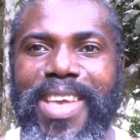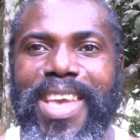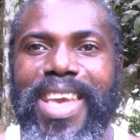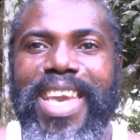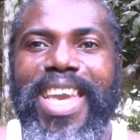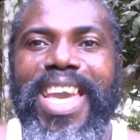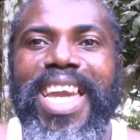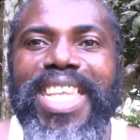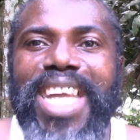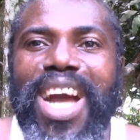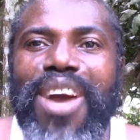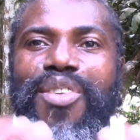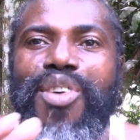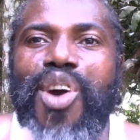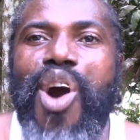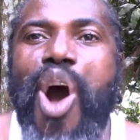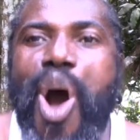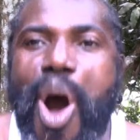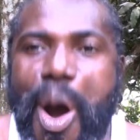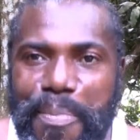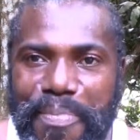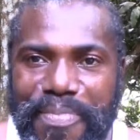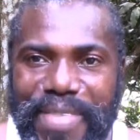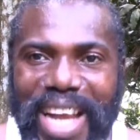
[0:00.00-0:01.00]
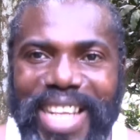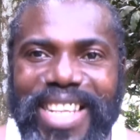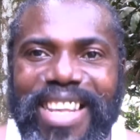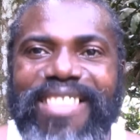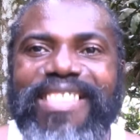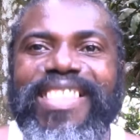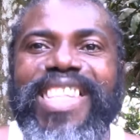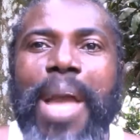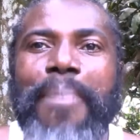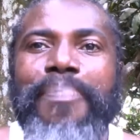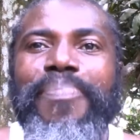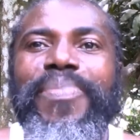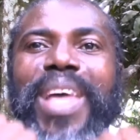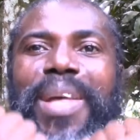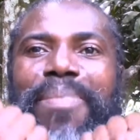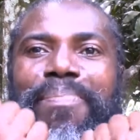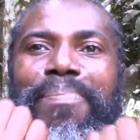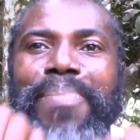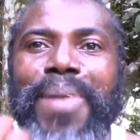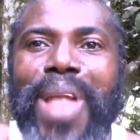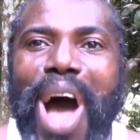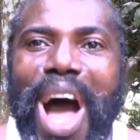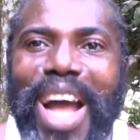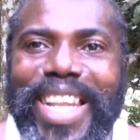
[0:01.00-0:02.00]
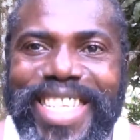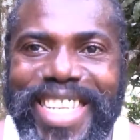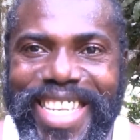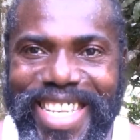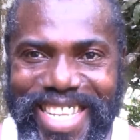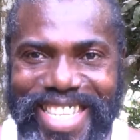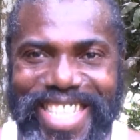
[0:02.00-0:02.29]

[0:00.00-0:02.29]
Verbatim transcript: in a robe that is dipped in blood.